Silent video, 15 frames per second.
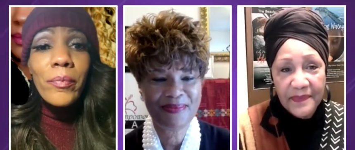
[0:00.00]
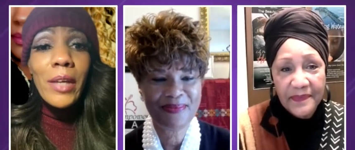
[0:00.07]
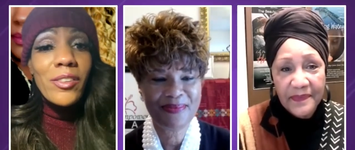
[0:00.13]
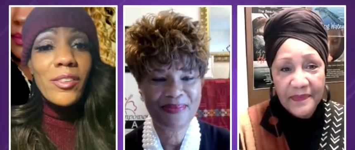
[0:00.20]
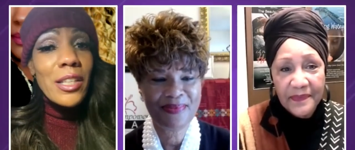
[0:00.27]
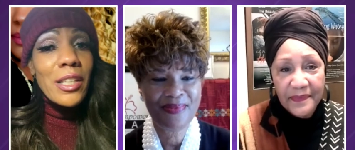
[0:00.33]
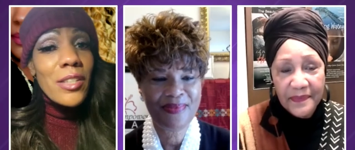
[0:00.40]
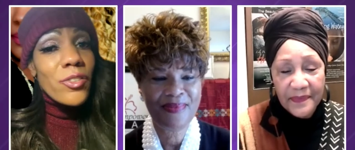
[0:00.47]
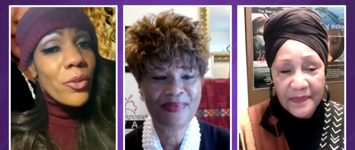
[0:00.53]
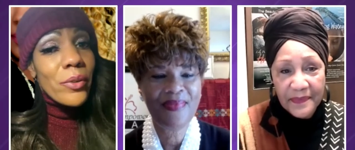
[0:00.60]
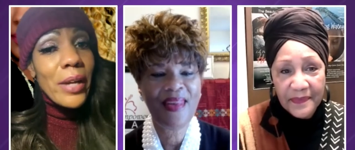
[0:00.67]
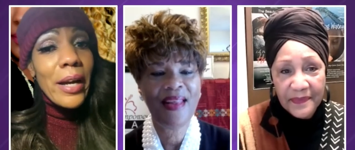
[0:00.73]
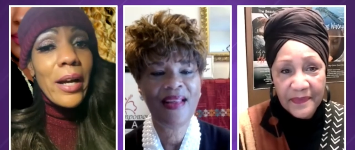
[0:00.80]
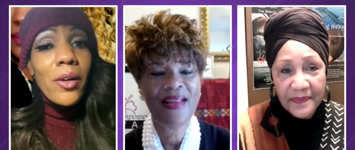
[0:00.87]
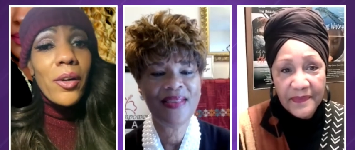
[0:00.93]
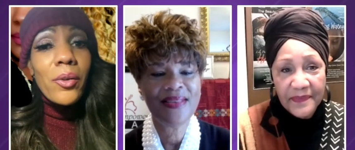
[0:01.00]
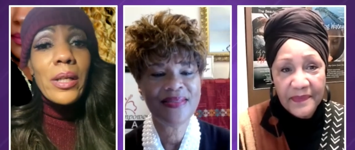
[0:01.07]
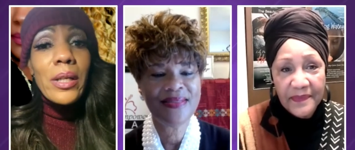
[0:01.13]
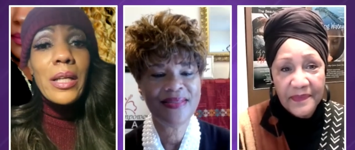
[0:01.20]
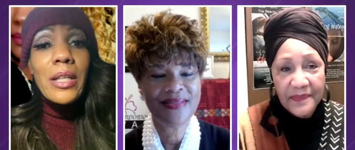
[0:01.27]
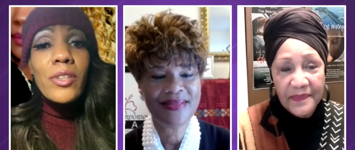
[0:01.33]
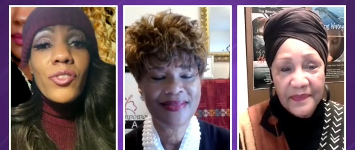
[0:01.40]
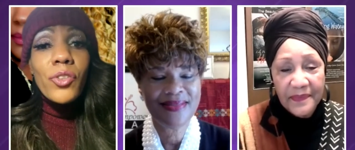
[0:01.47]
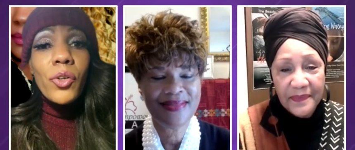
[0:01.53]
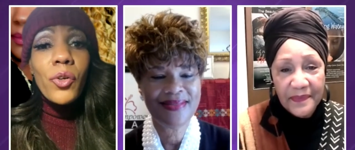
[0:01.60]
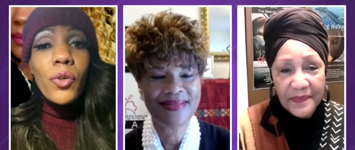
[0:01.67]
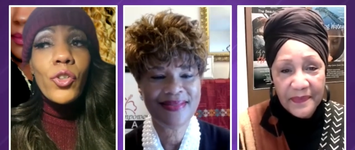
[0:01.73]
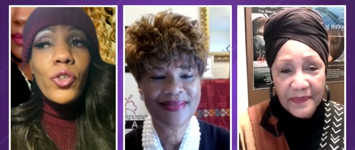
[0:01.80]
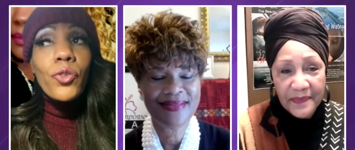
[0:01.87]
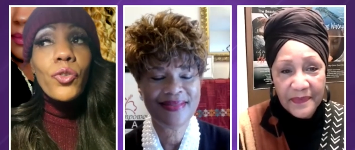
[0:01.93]
Speaker 1: It's easier now.
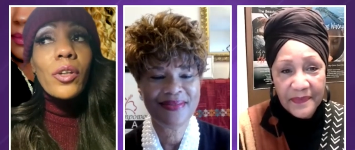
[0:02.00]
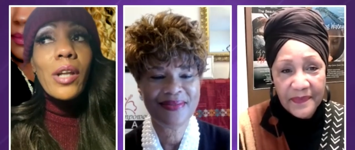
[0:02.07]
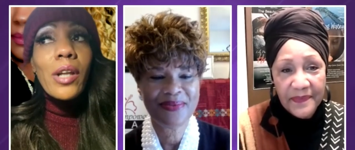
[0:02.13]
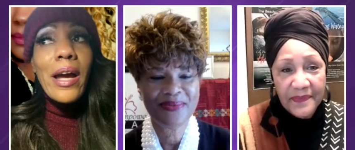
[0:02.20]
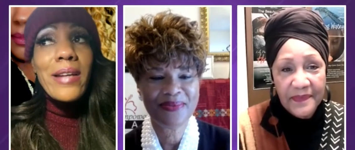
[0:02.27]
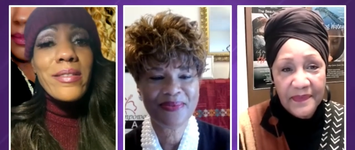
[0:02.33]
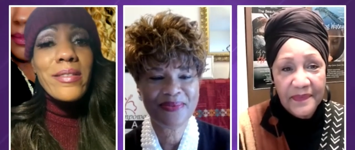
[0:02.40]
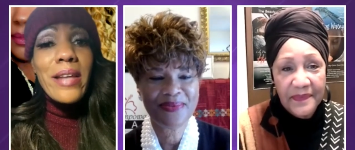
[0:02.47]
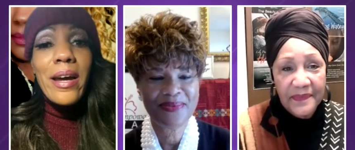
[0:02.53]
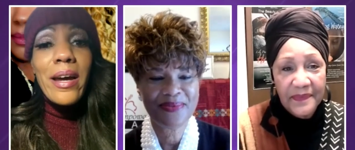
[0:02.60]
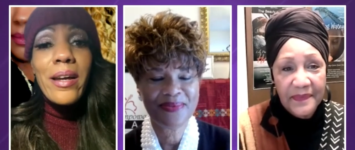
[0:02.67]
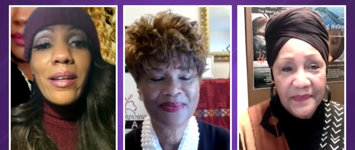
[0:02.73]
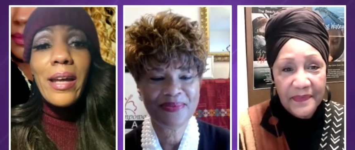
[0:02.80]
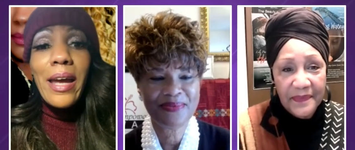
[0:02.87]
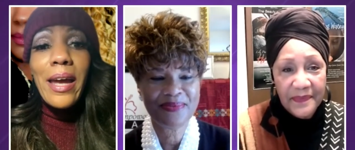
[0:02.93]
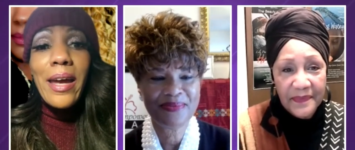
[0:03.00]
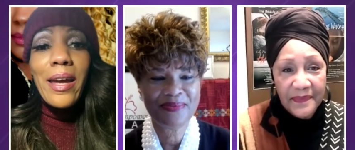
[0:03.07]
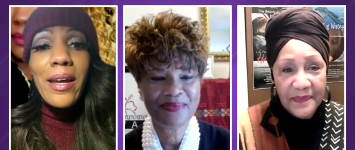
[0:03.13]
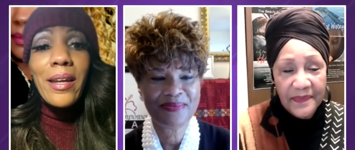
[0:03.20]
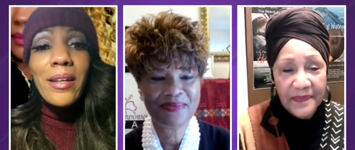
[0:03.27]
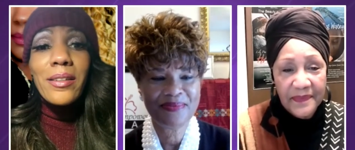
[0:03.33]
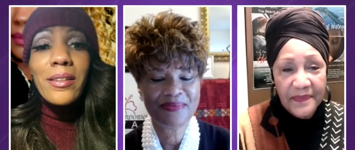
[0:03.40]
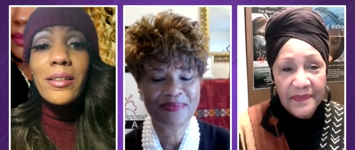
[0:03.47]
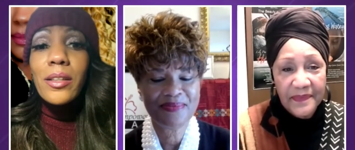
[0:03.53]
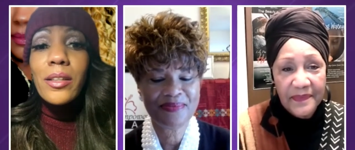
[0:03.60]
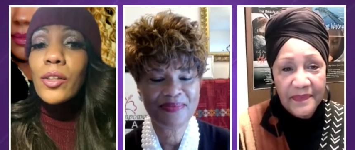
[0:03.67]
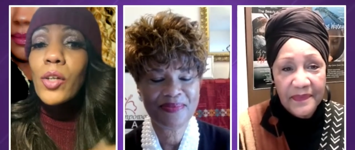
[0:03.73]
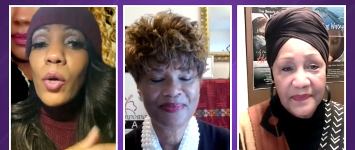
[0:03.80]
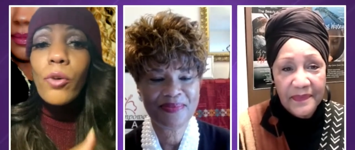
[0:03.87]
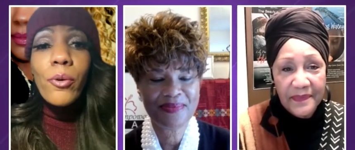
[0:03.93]
So utilize that and
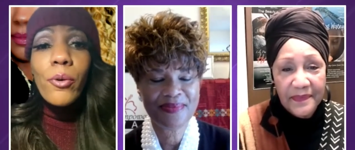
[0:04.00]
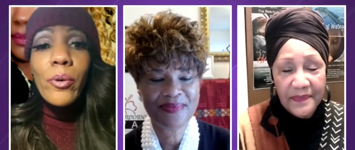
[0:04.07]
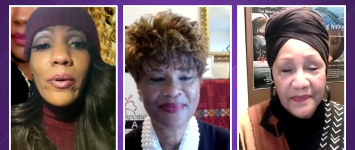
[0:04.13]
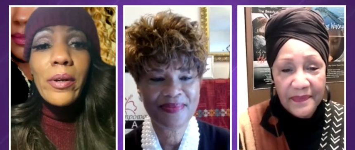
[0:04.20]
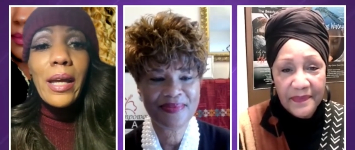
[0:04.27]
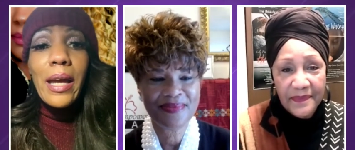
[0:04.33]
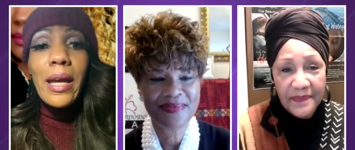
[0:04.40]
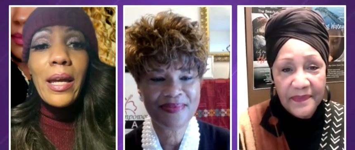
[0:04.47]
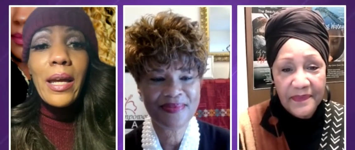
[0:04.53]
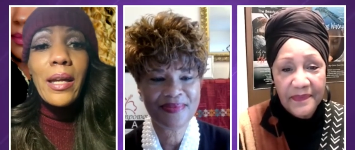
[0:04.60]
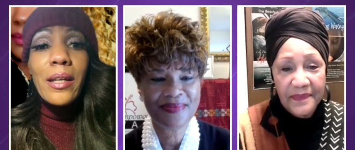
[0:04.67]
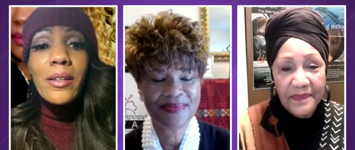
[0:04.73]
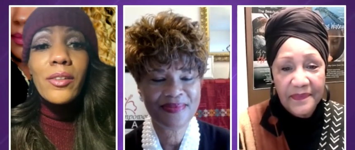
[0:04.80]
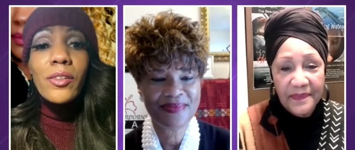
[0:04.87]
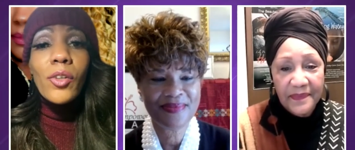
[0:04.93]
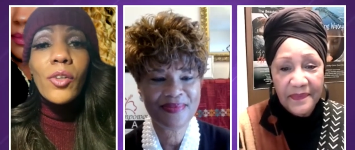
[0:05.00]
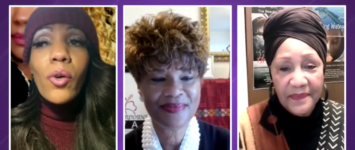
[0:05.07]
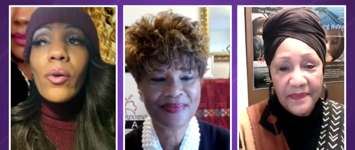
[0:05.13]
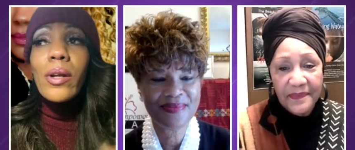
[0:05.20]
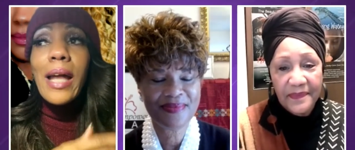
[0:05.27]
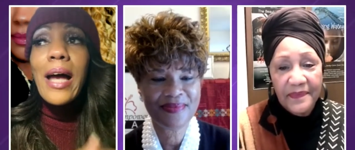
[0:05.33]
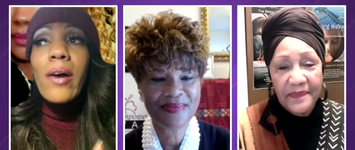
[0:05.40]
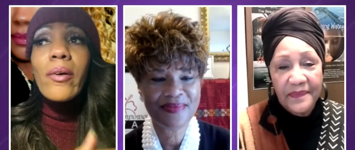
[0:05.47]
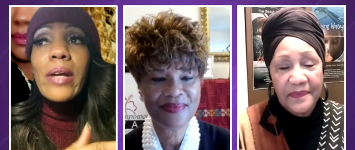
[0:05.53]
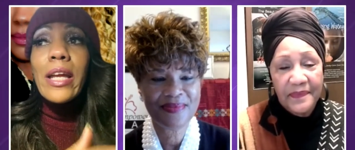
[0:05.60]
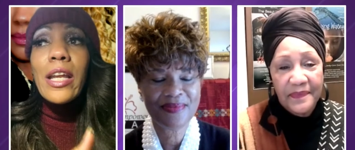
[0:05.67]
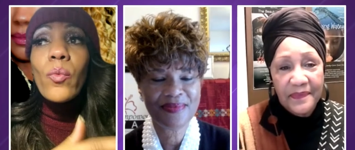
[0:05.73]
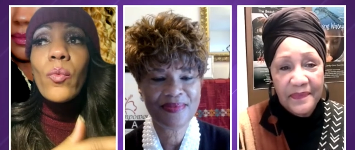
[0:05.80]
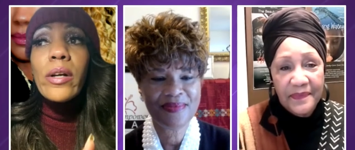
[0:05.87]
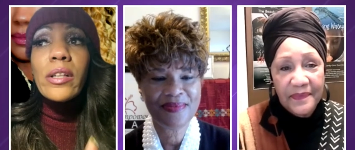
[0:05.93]
go for it. And don't allow
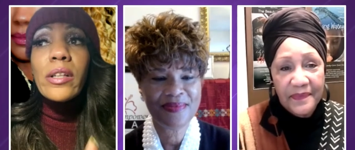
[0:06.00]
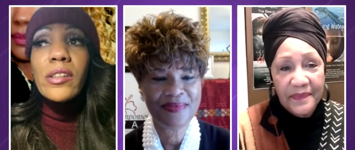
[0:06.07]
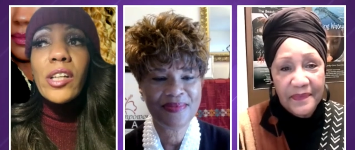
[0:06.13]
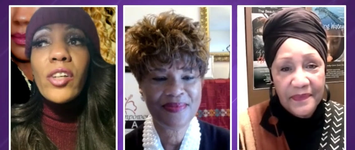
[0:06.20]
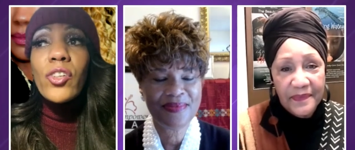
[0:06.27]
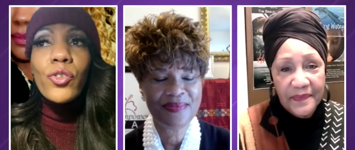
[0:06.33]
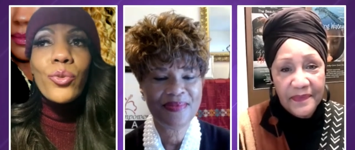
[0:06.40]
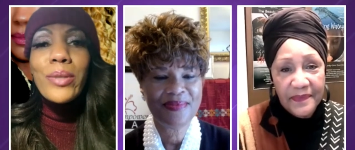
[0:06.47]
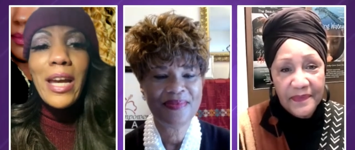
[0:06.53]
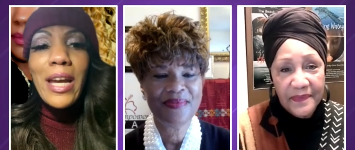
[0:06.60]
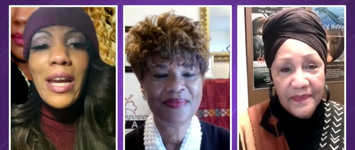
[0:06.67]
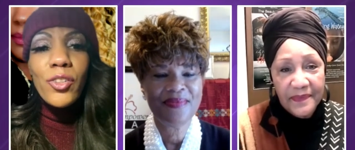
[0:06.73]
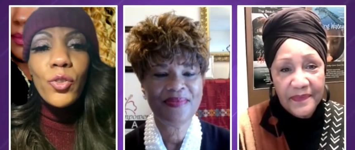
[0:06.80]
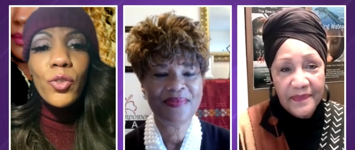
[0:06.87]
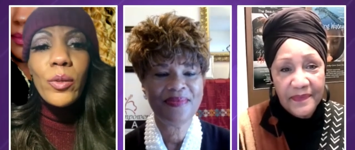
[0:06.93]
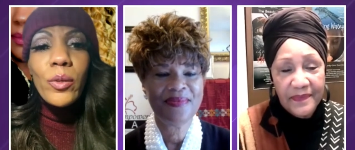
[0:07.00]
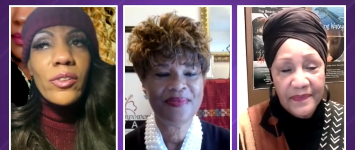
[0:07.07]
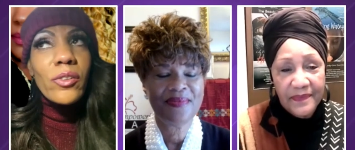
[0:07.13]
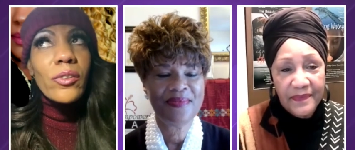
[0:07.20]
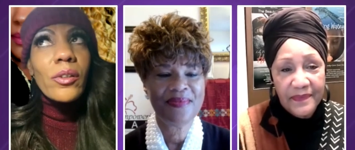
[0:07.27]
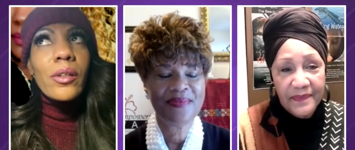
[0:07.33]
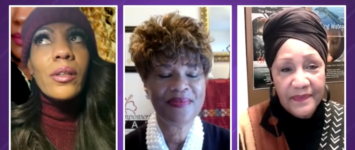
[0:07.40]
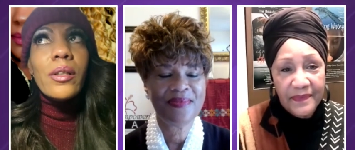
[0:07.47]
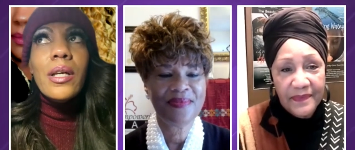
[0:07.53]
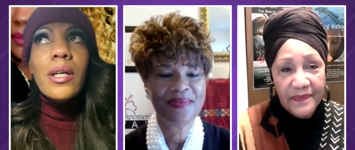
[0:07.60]
anyone to tell you you can't do it because there's a